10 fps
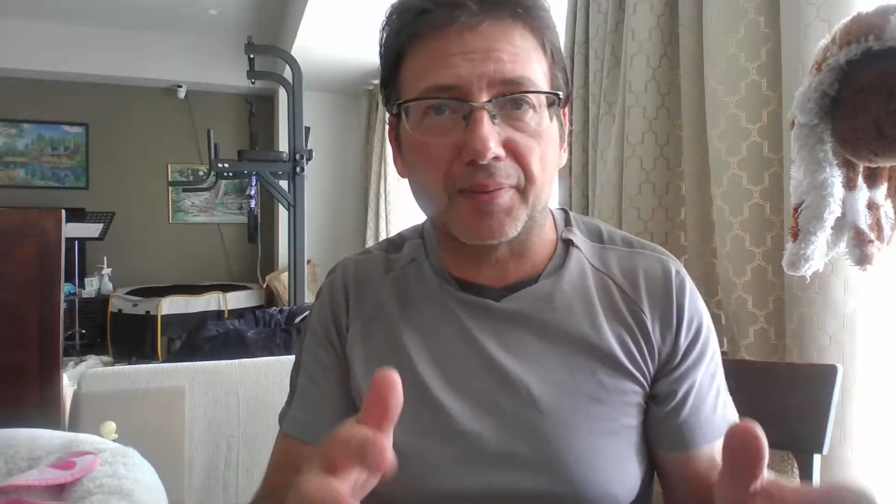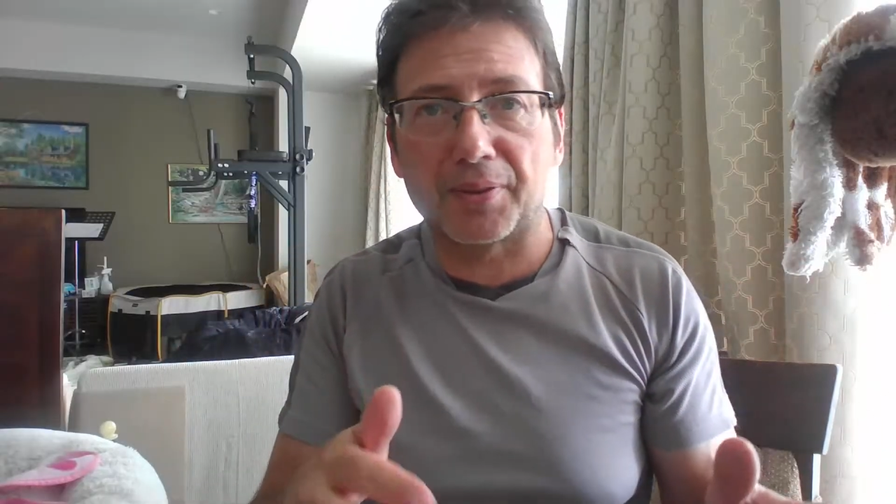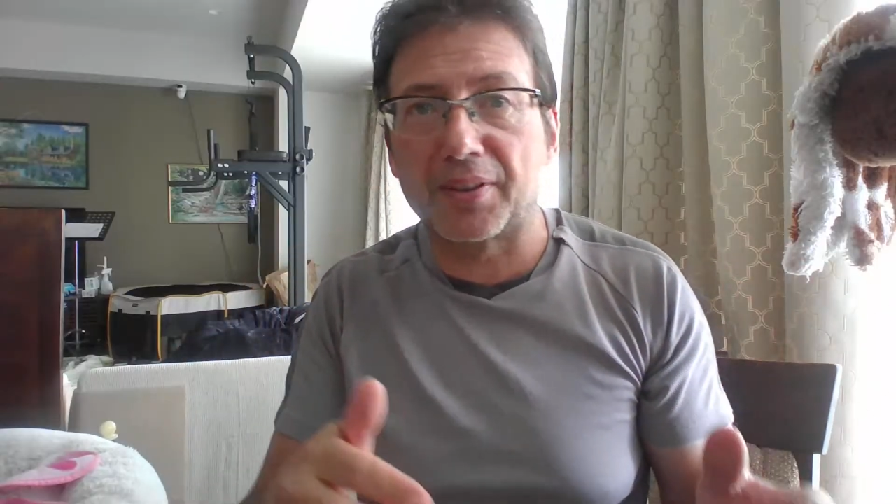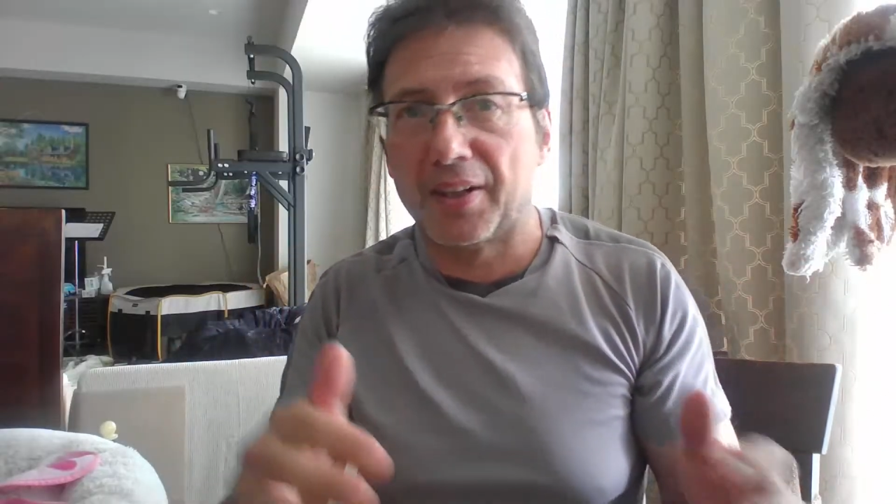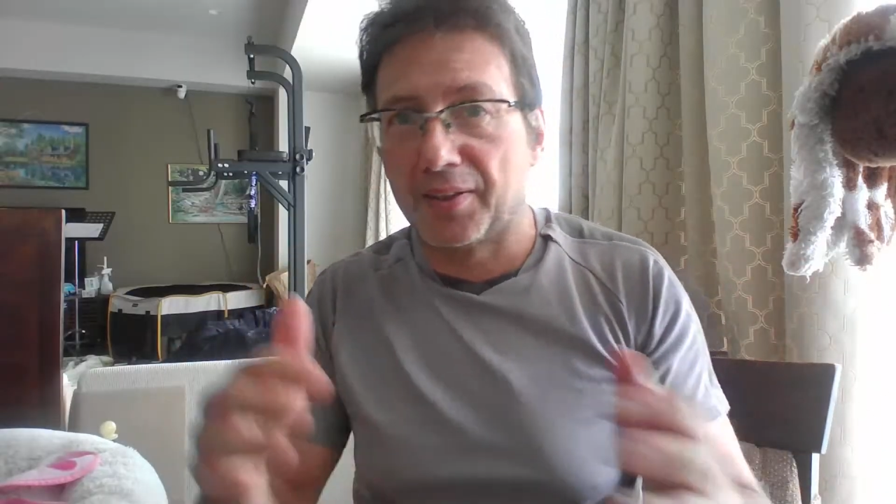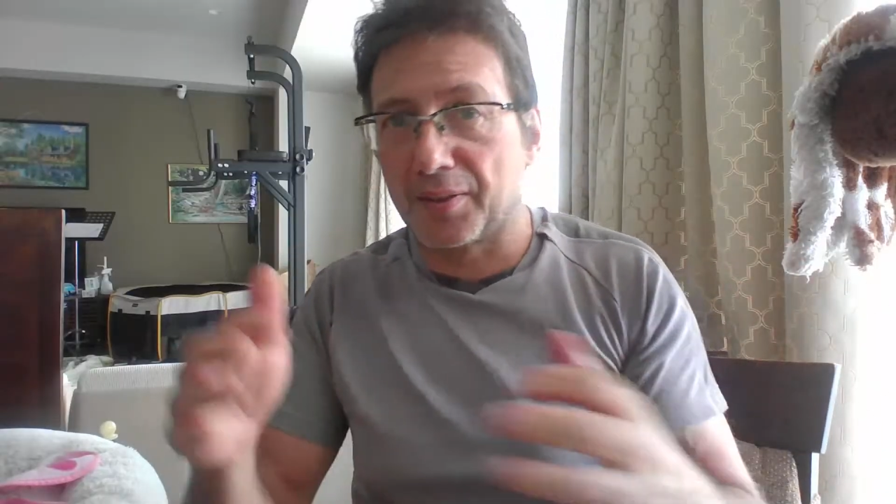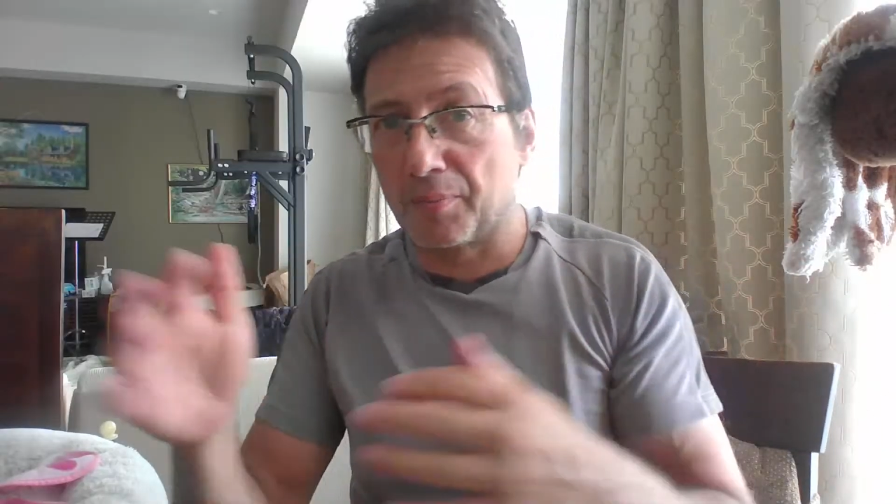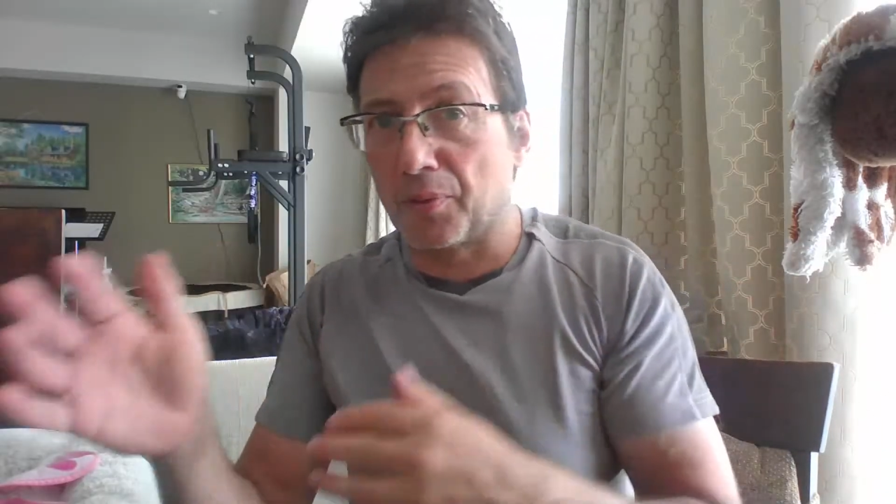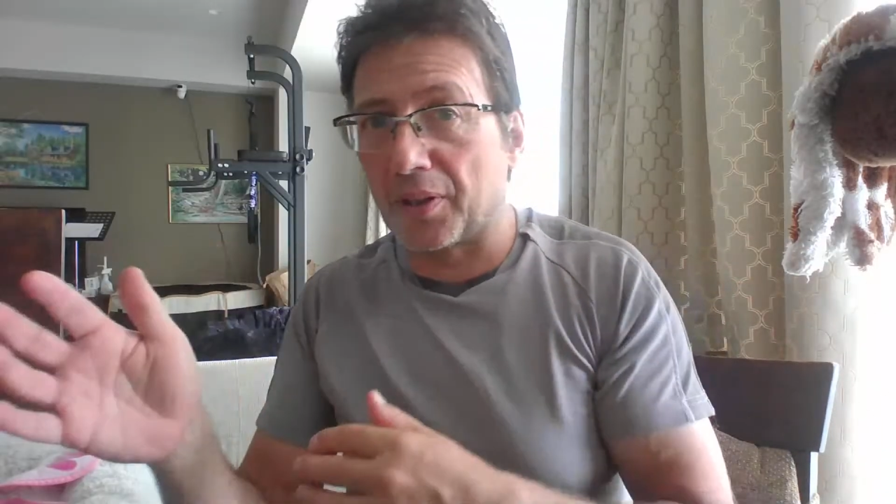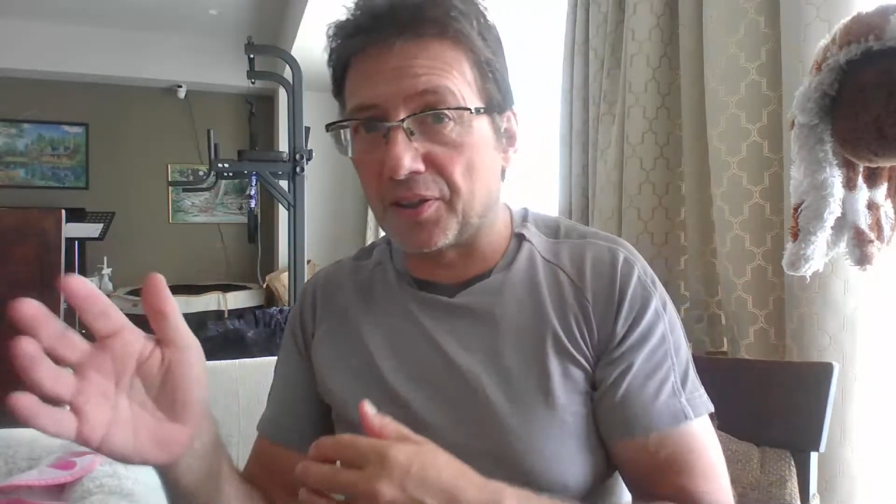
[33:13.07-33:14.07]
but the
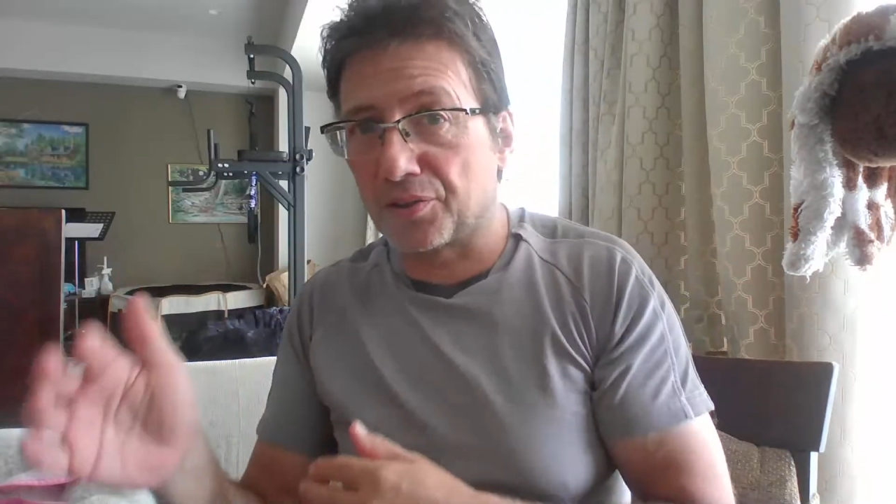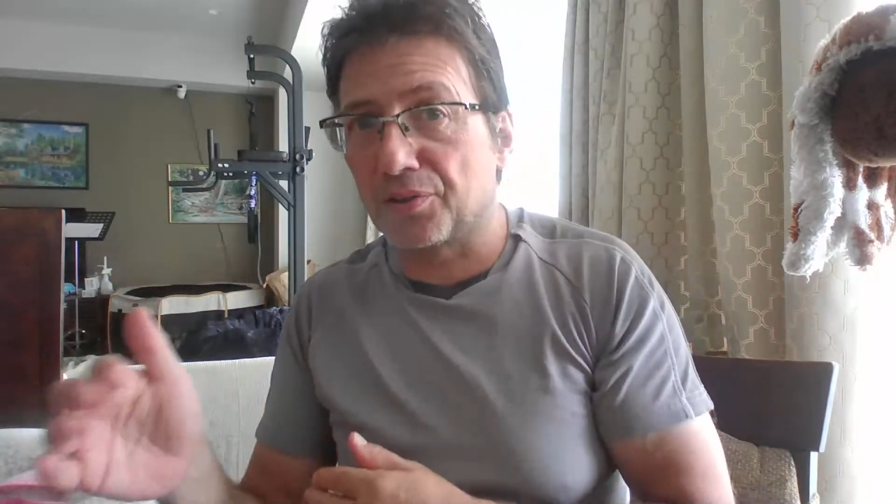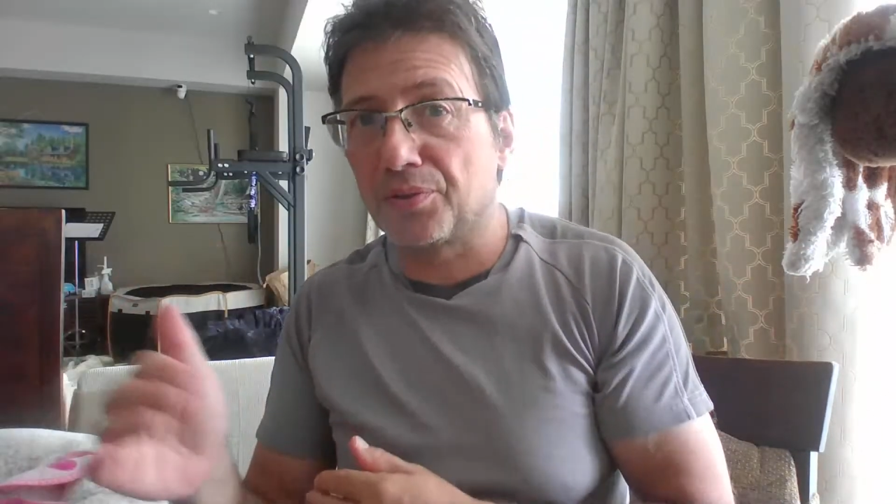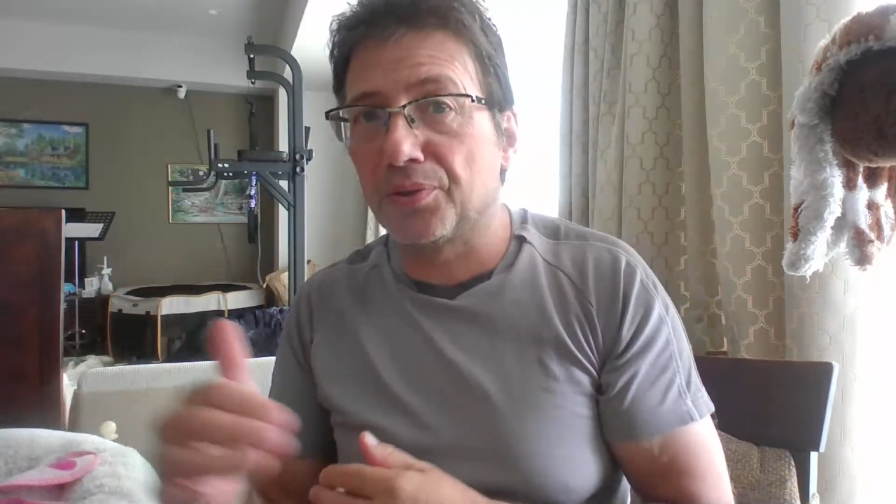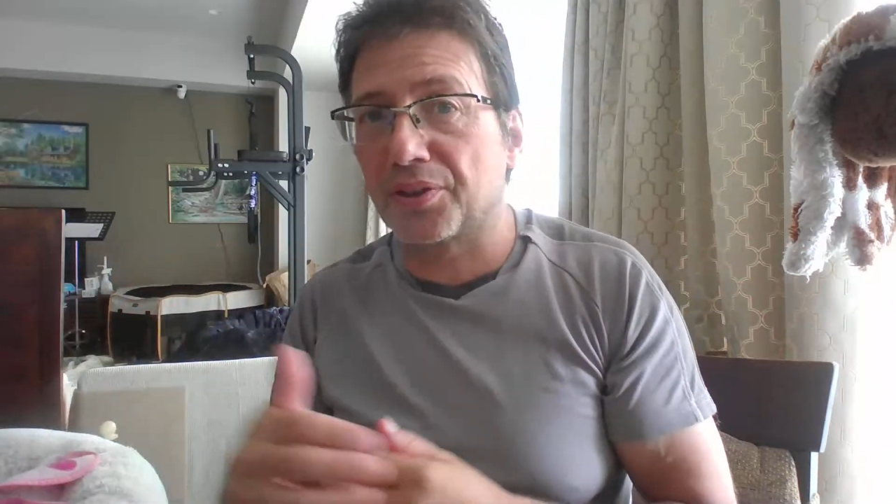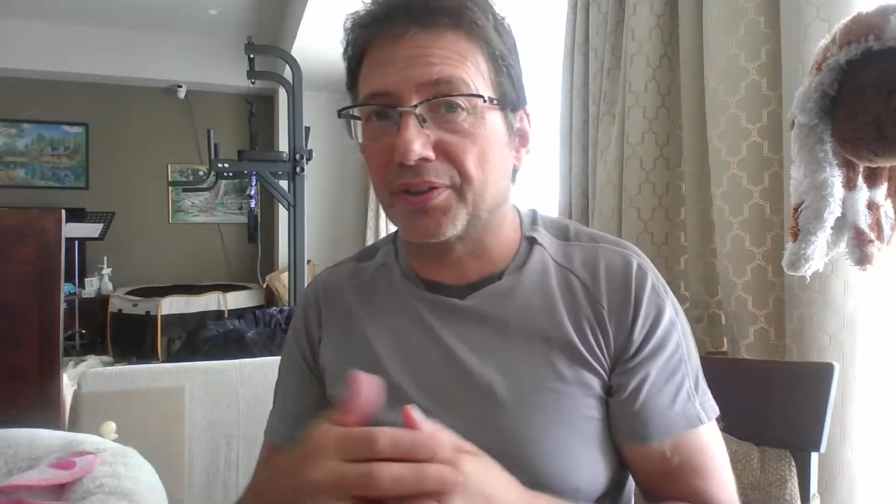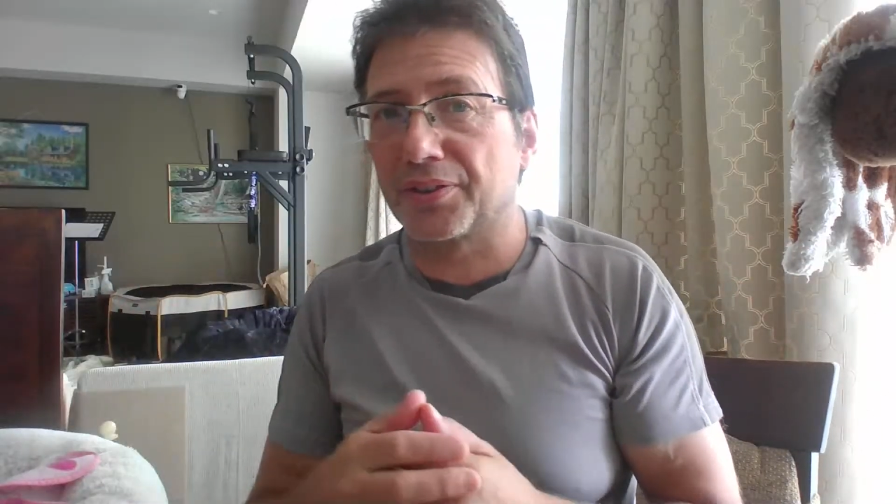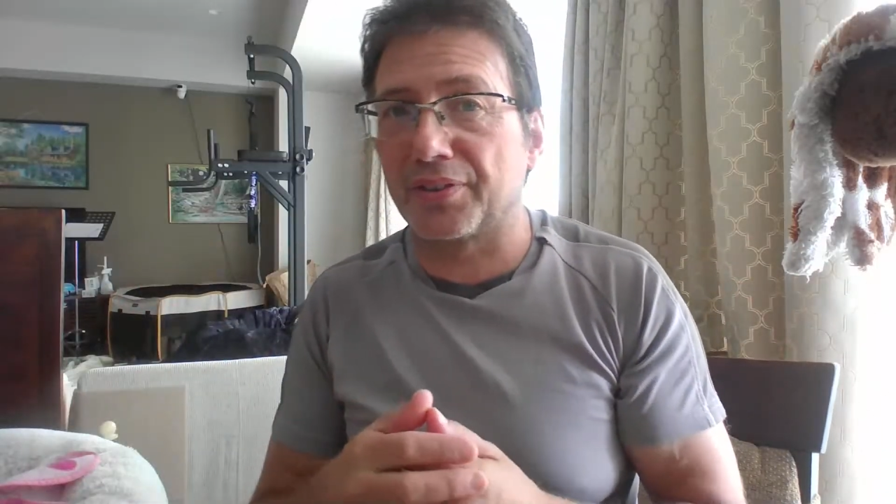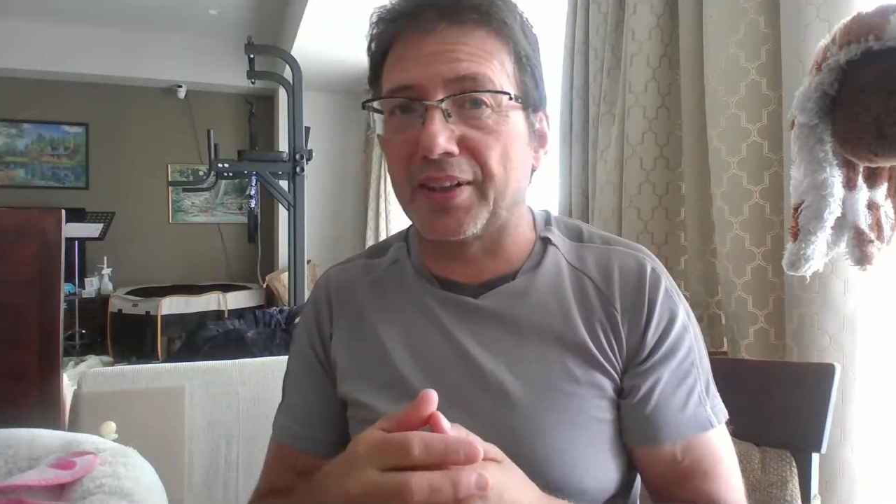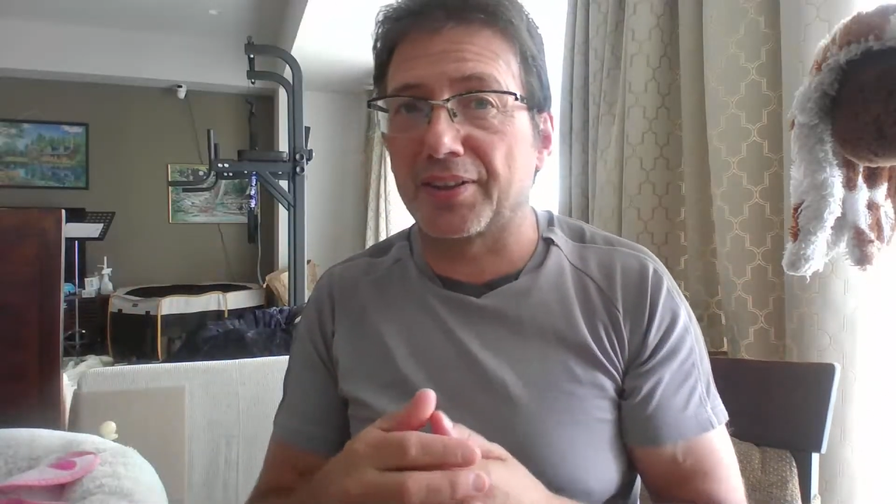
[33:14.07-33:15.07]
more institutional
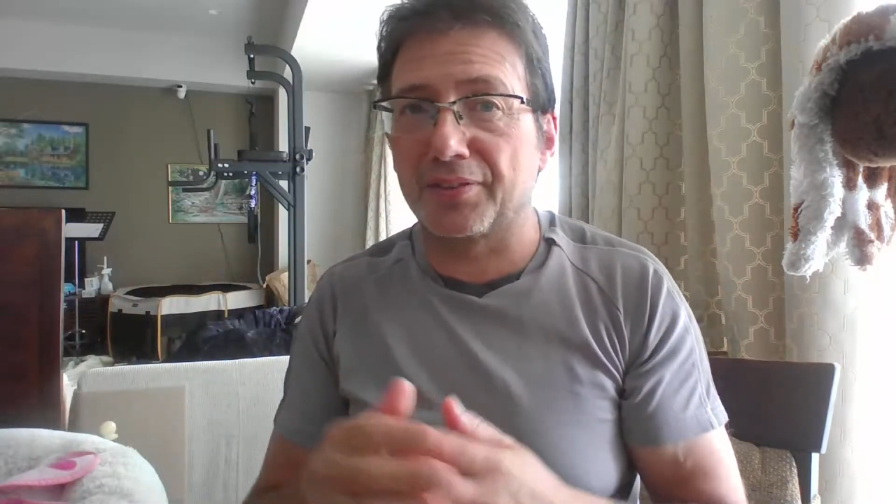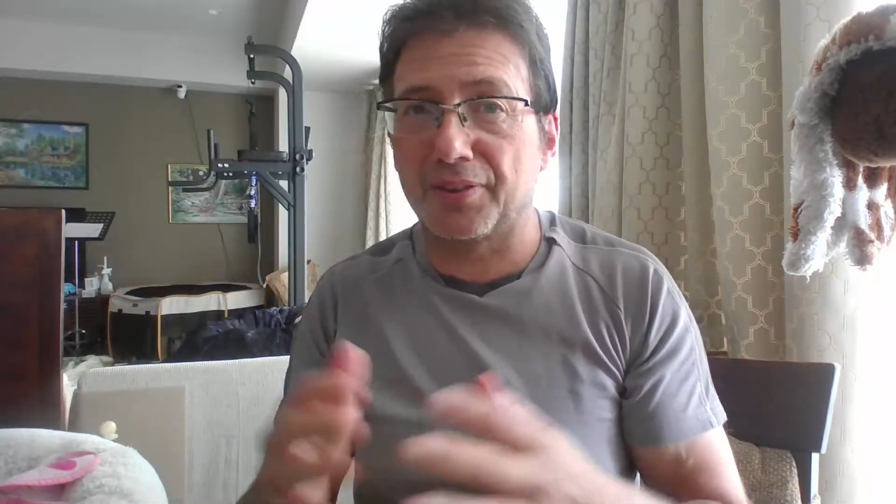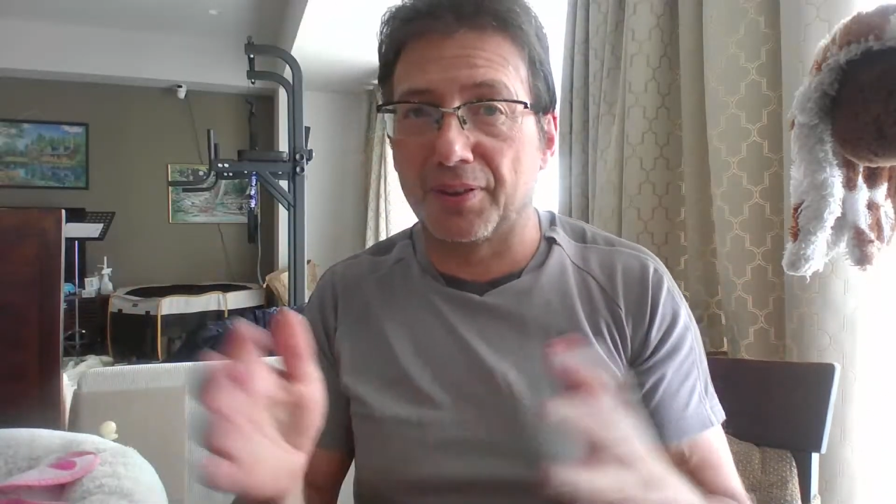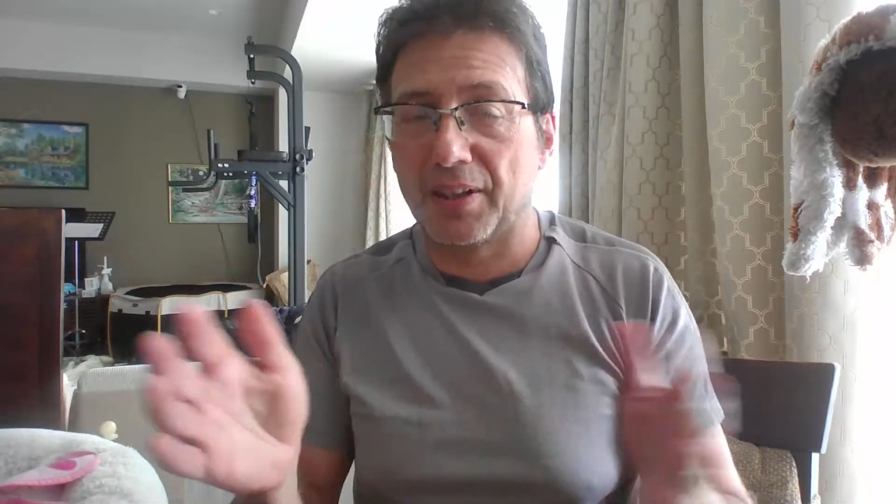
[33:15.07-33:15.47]
traders will